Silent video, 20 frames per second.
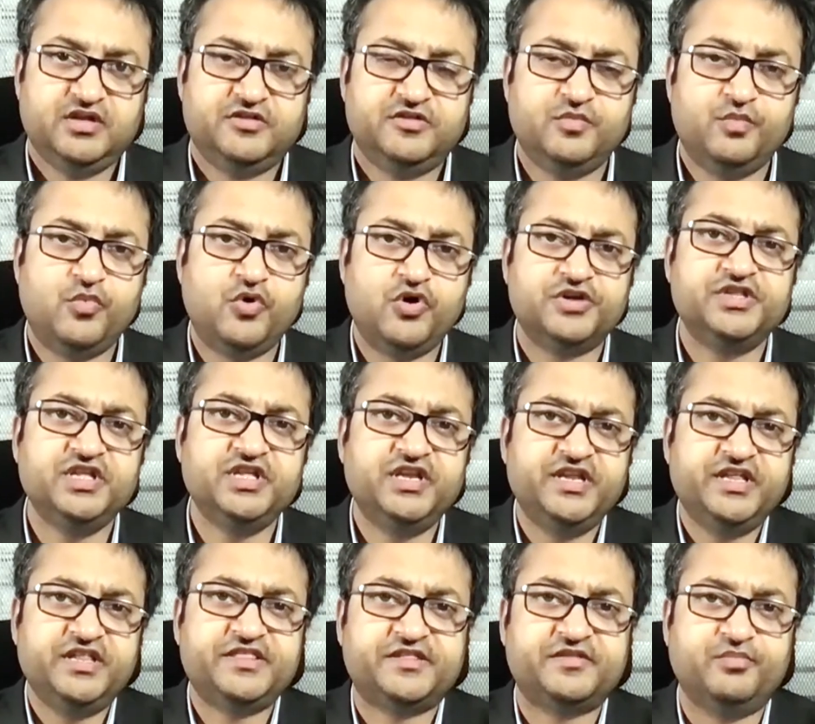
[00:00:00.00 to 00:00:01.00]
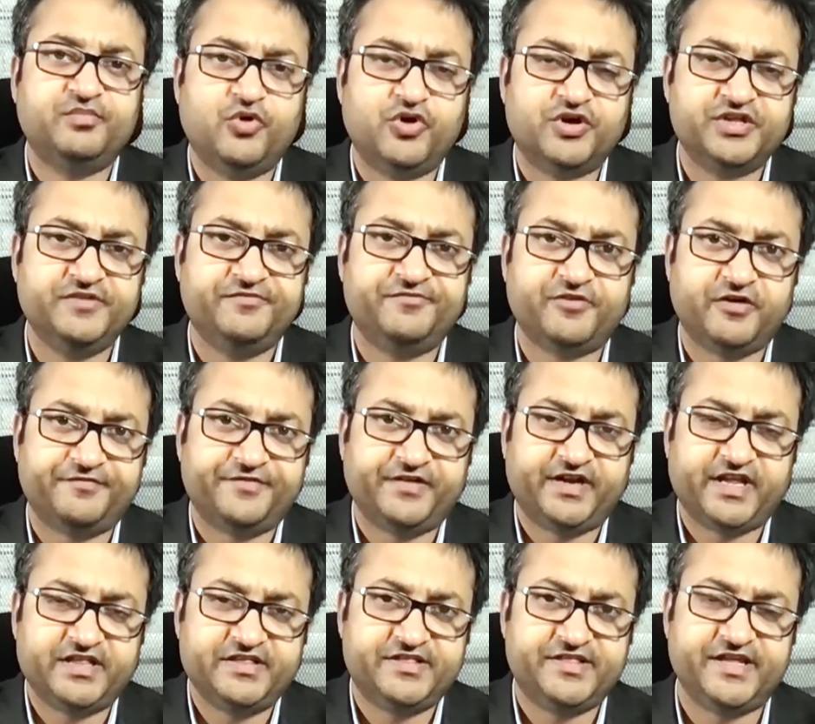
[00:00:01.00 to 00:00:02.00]
So more the risk, more the
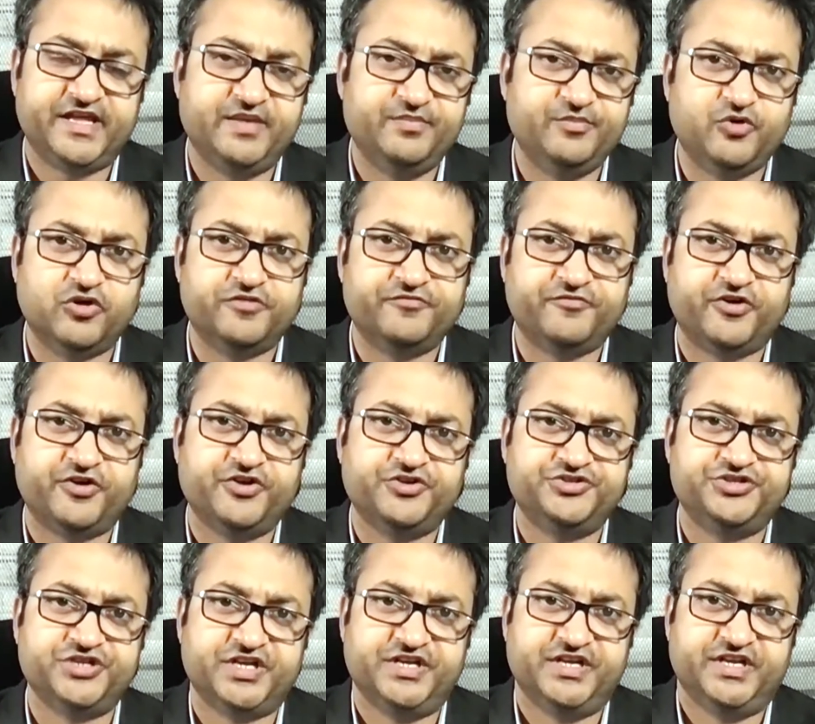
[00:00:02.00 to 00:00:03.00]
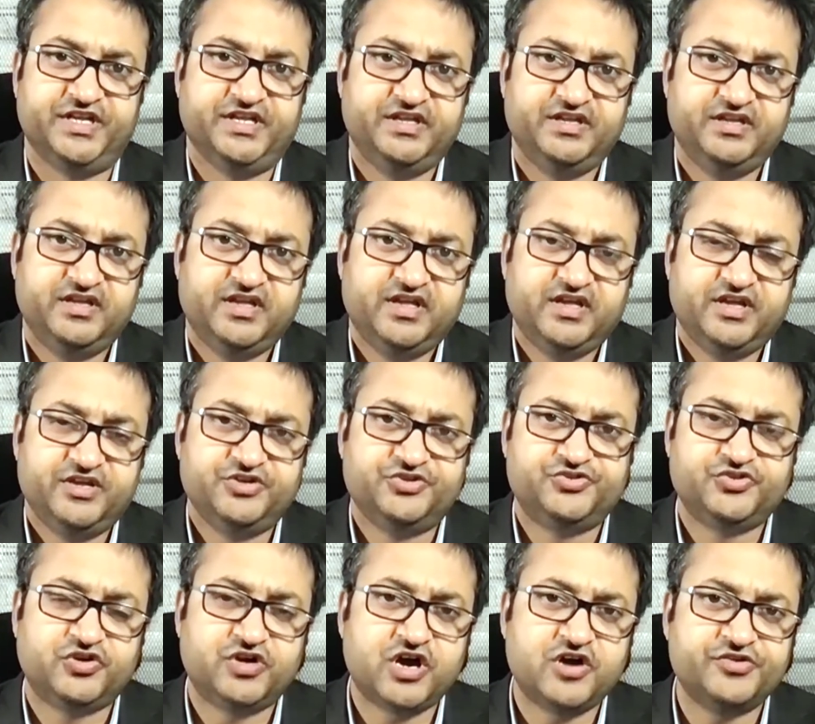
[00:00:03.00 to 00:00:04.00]
profit, and same goes for your journey. You
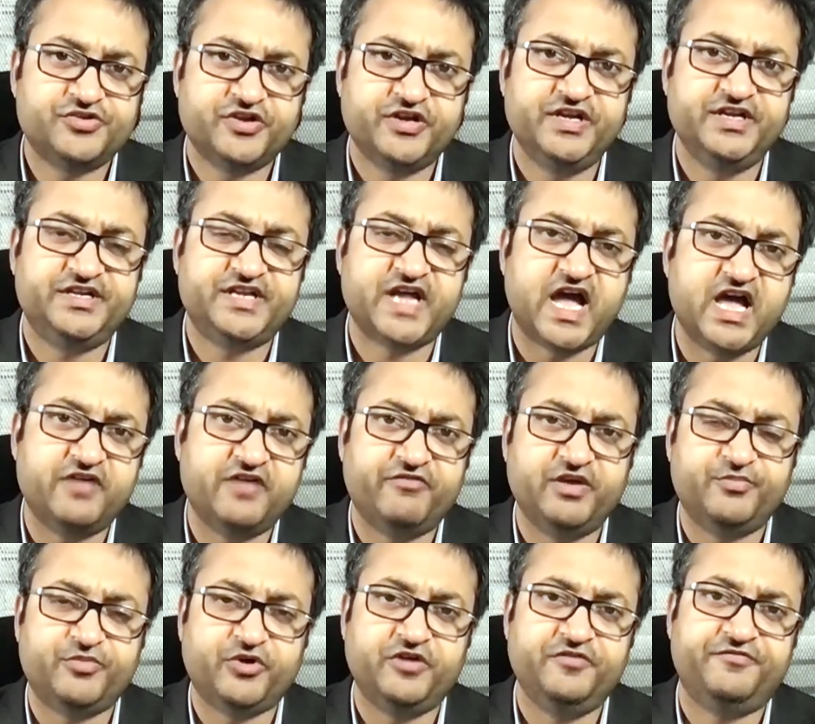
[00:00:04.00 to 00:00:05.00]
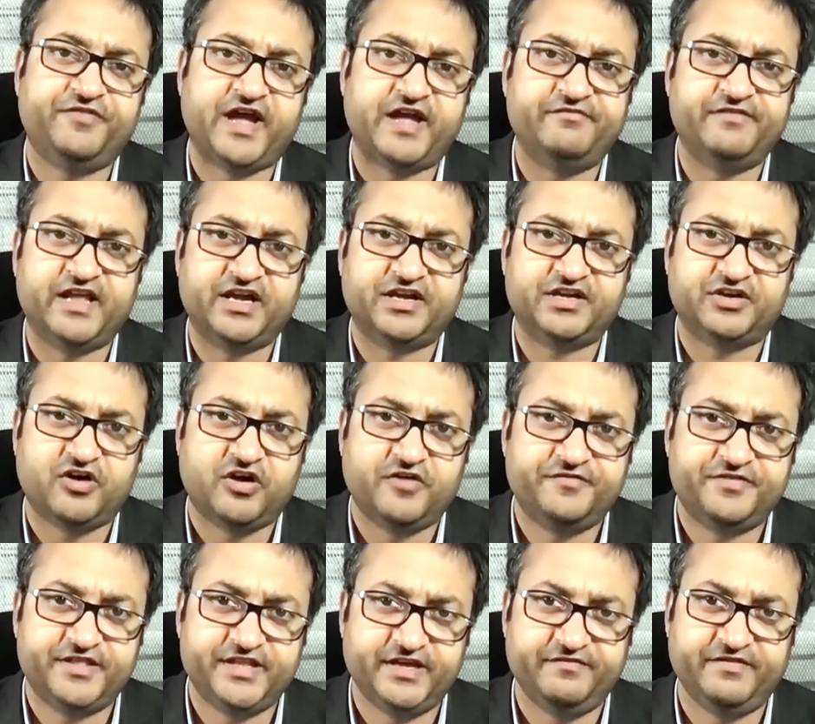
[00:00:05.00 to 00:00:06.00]
took out your entire 1.5 lakh of
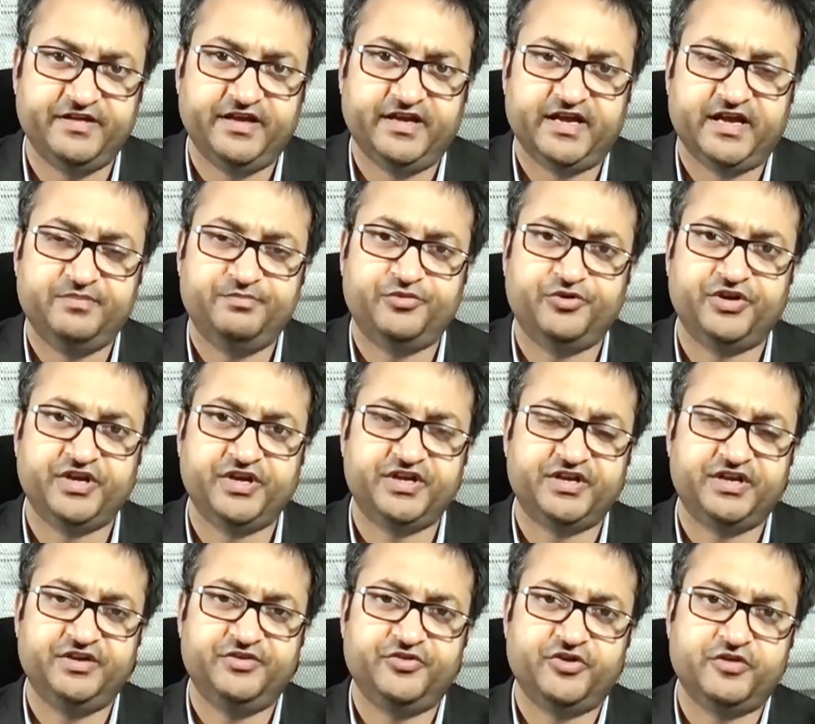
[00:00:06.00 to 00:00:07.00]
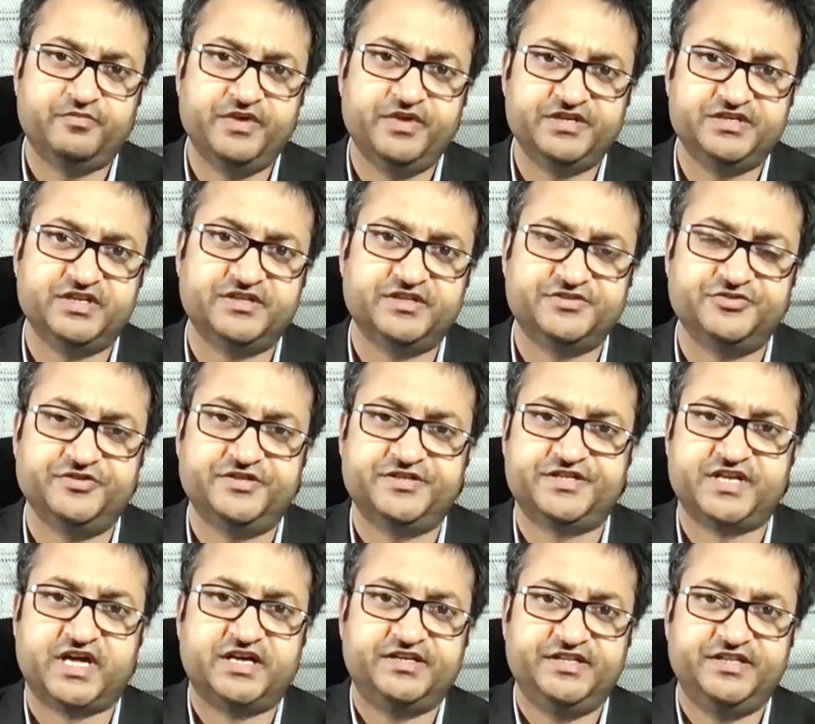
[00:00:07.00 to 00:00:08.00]
saving and put it into your business to
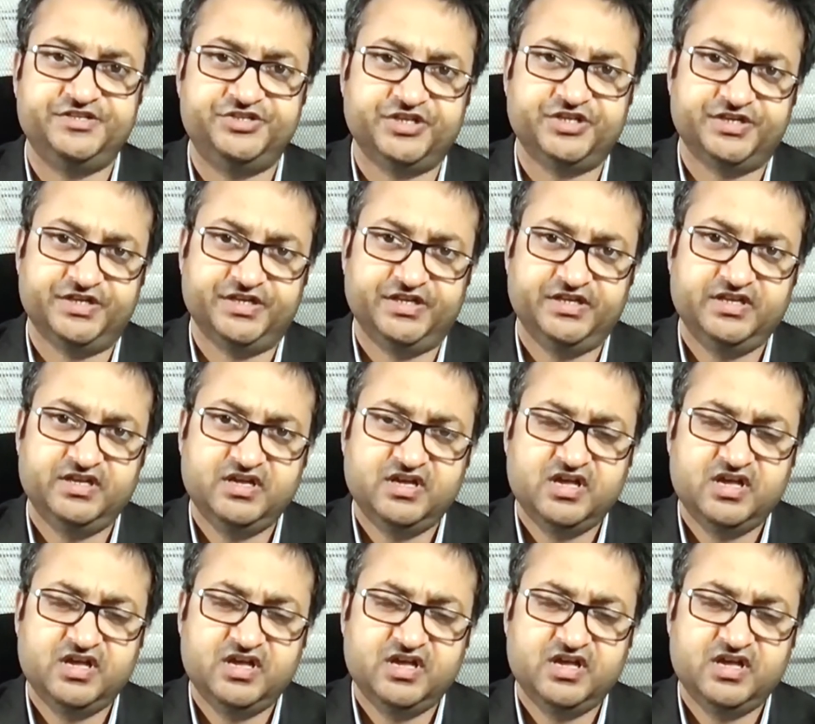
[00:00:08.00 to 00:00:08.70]
start the journey.